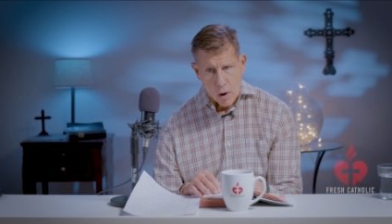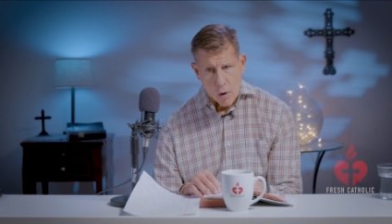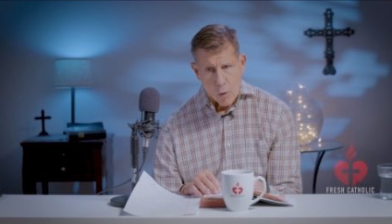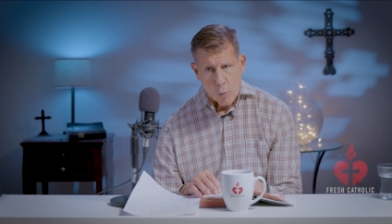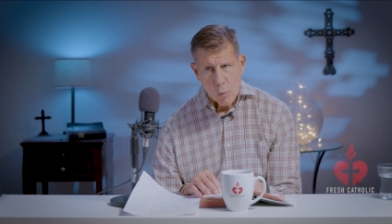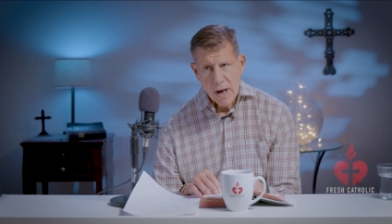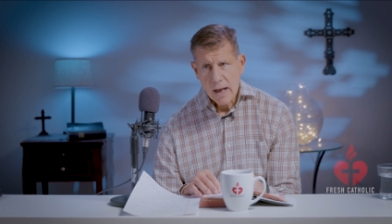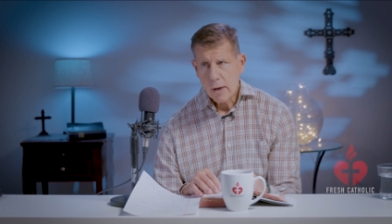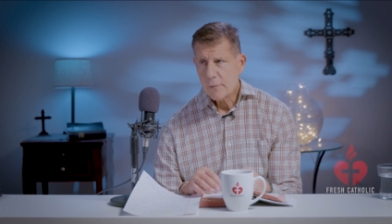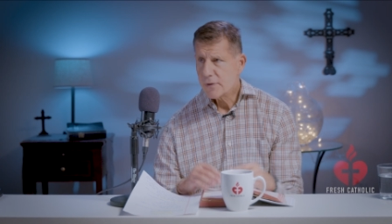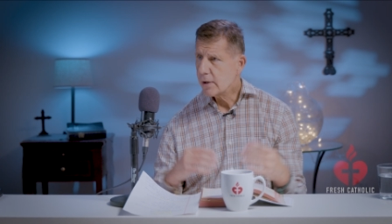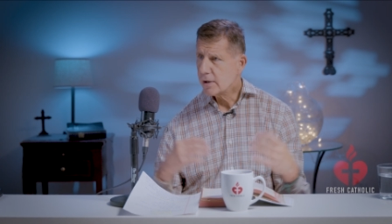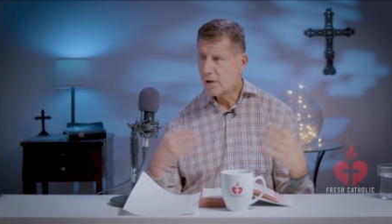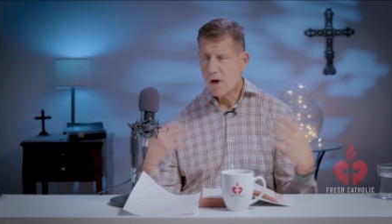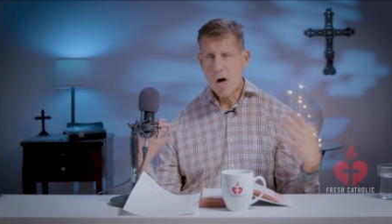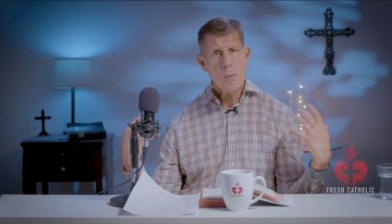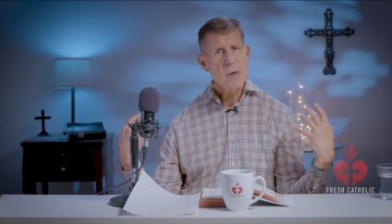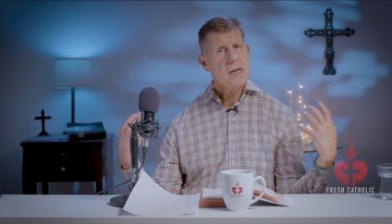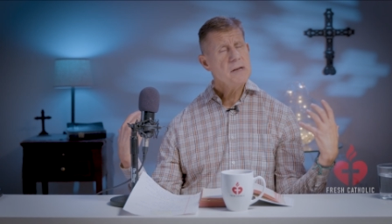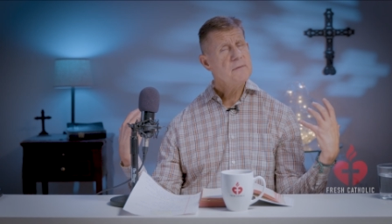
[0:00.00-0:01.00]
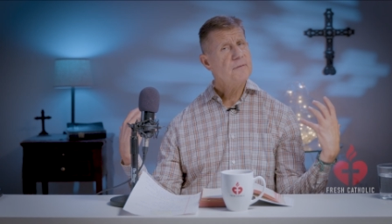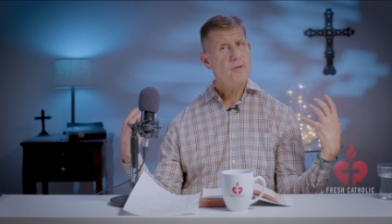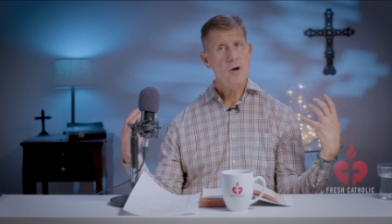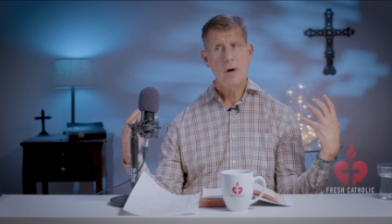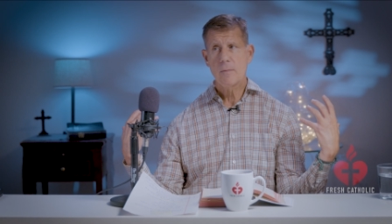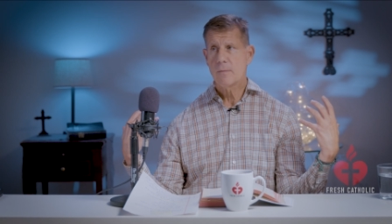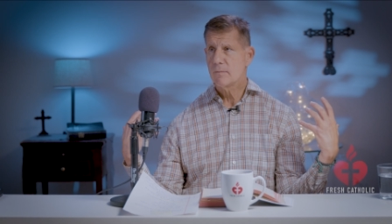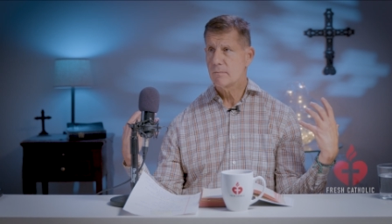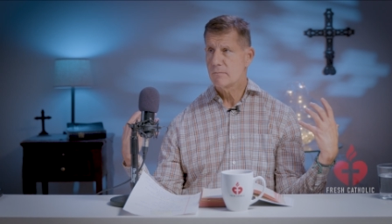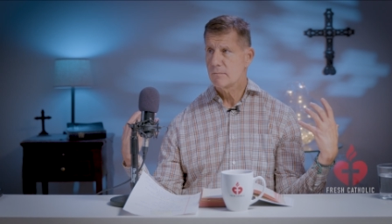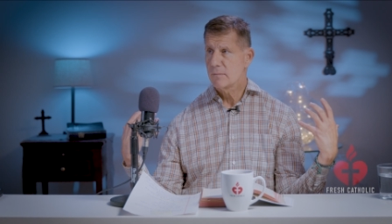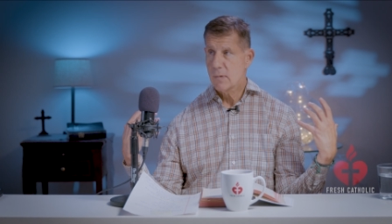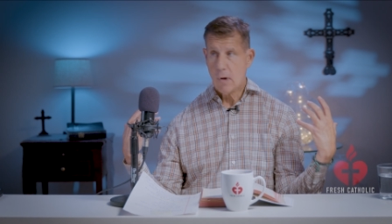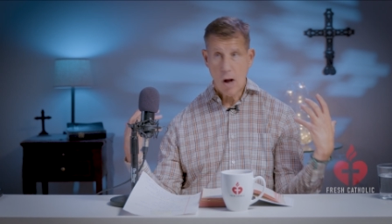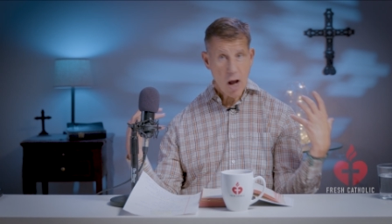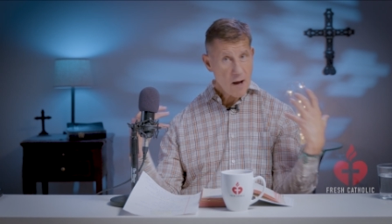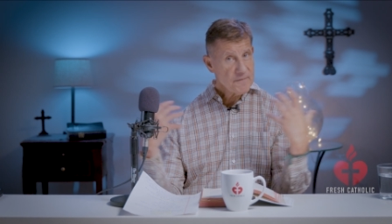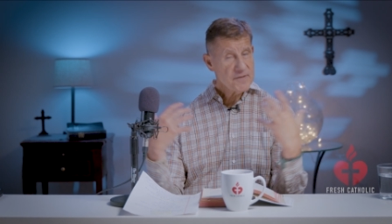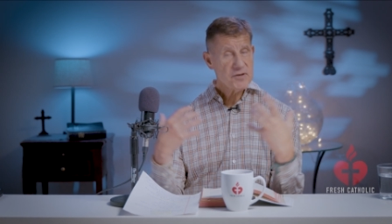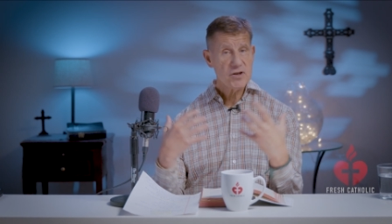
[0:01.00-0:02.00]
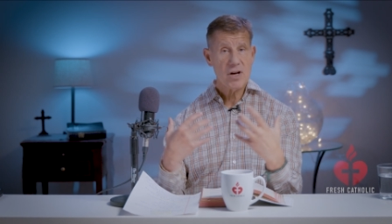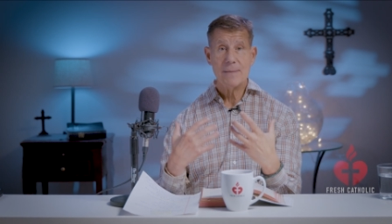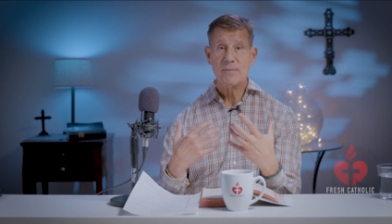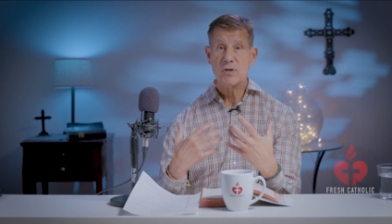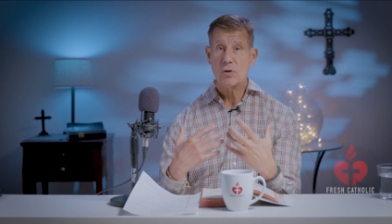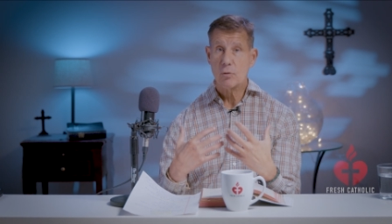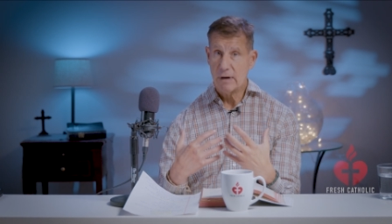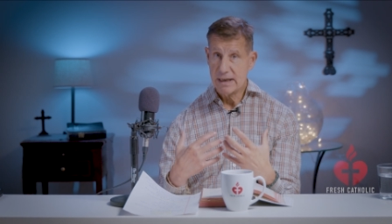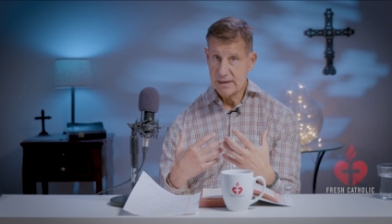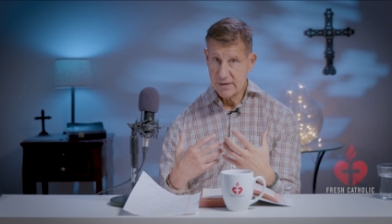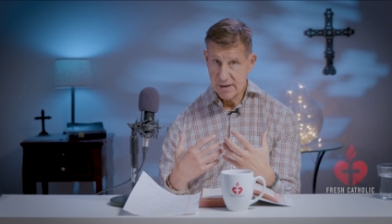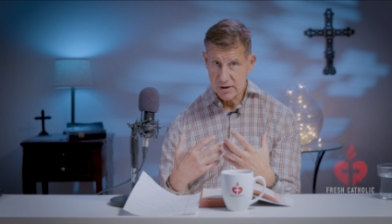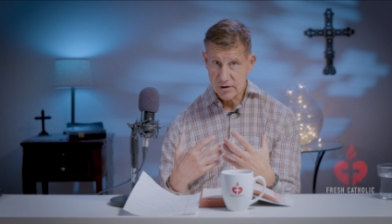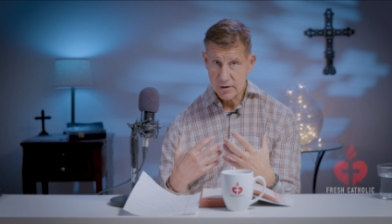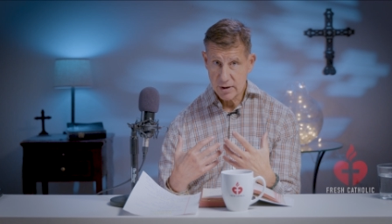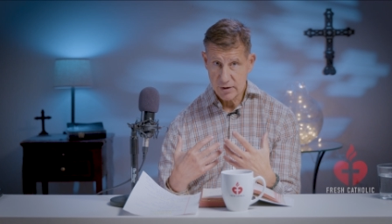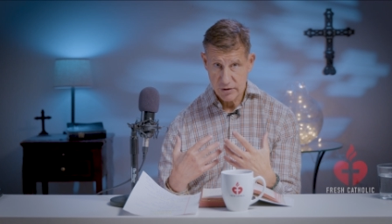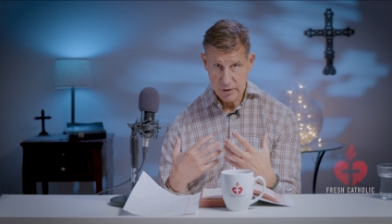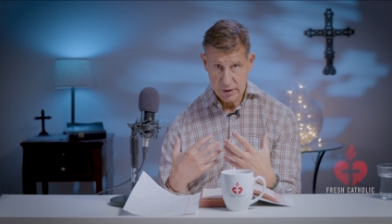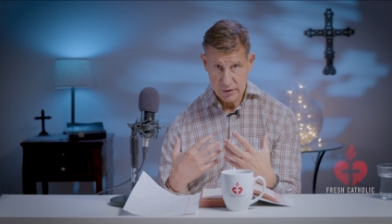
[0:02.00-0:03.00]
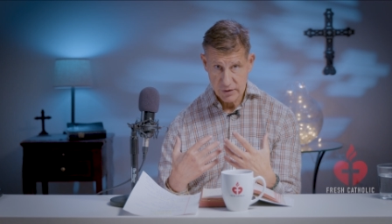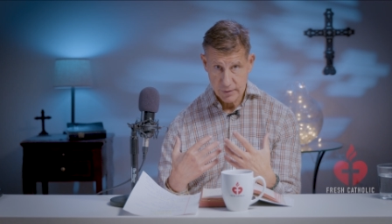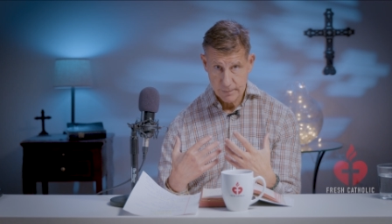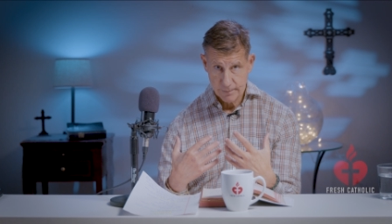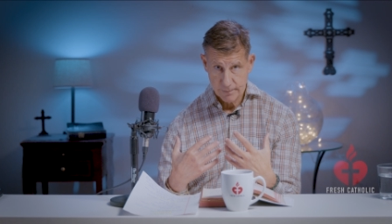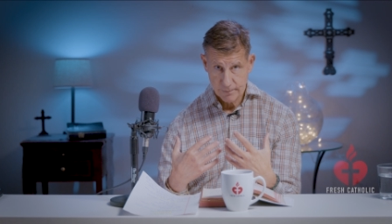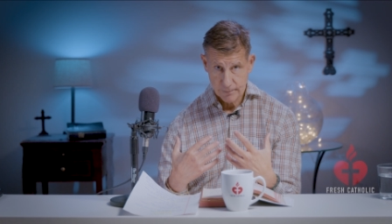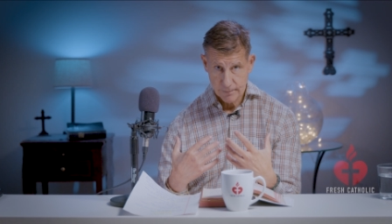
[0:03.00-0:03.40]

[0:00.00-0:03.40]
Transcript: Well, they're coming from oftentimes great distances.